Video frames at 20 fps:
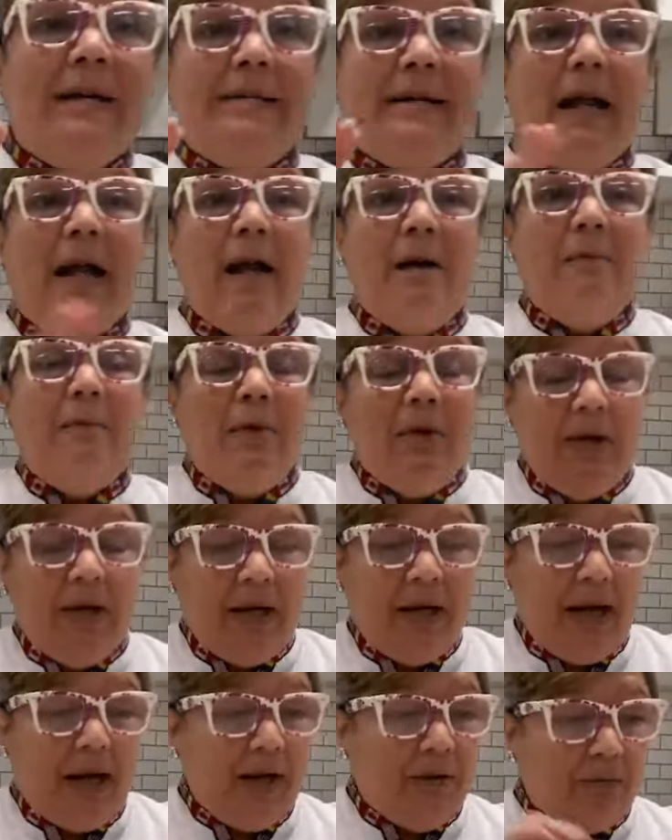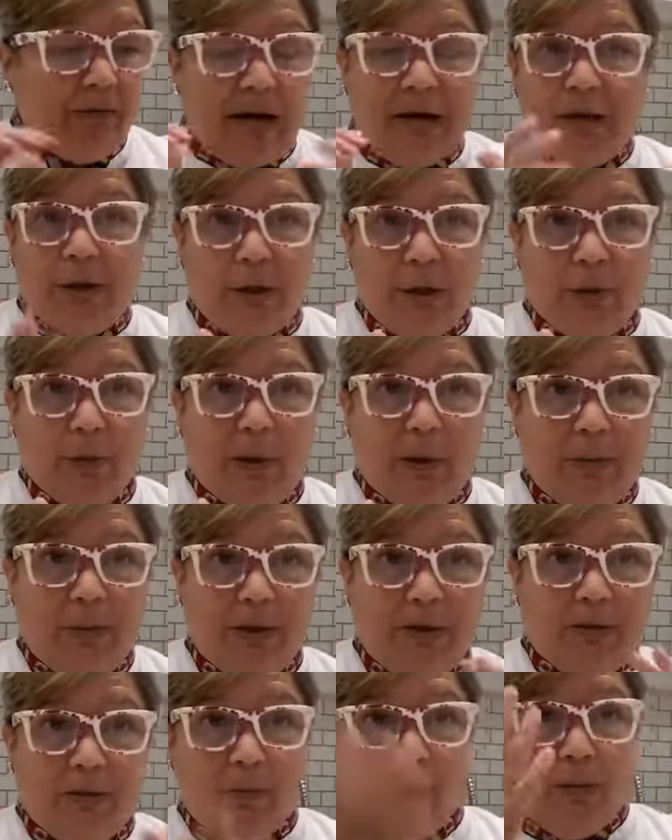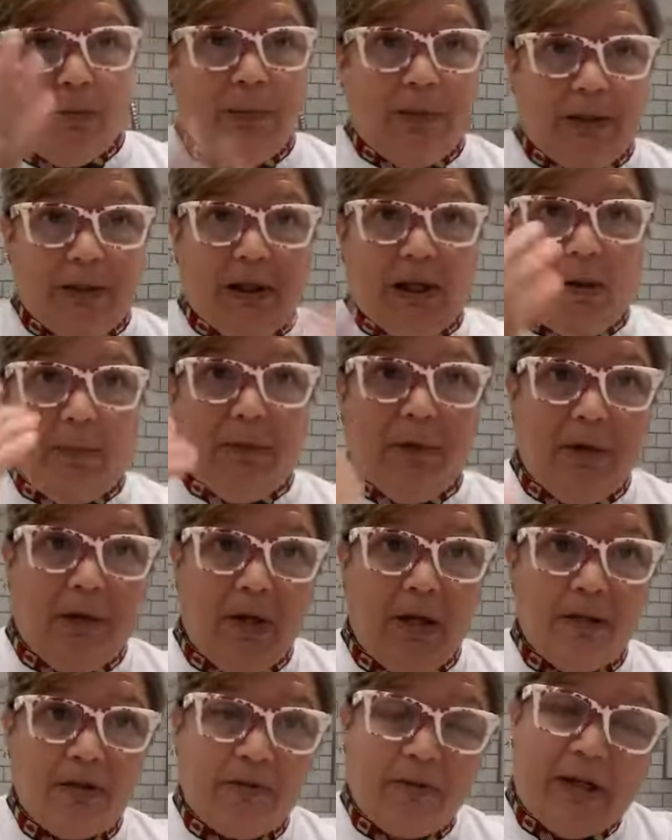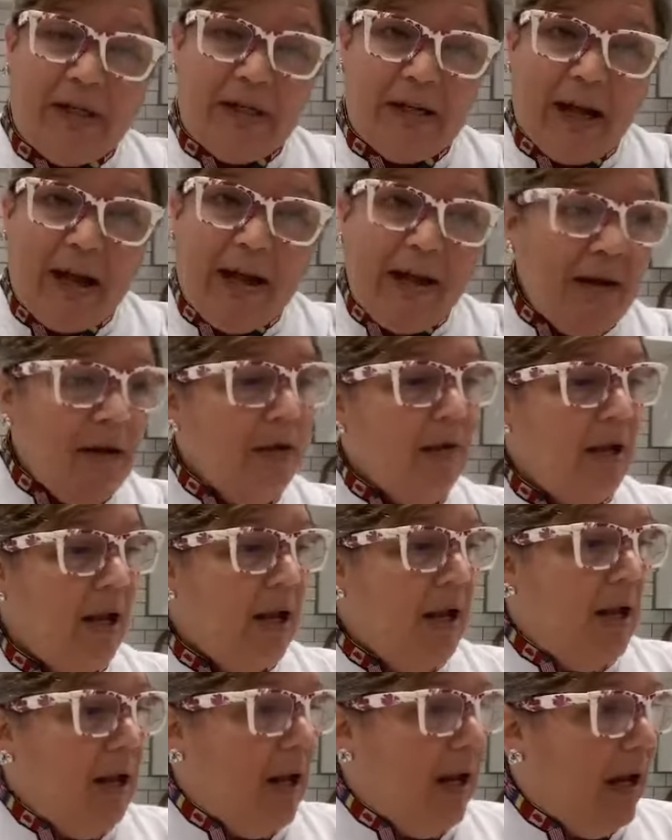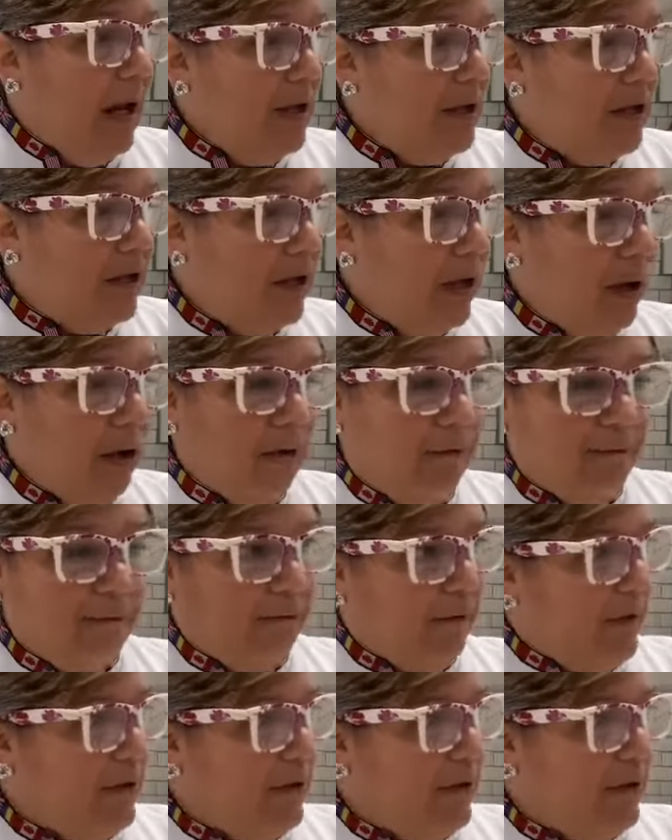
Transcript: guys, I'm going to get right to it because we're building up audience right now. And so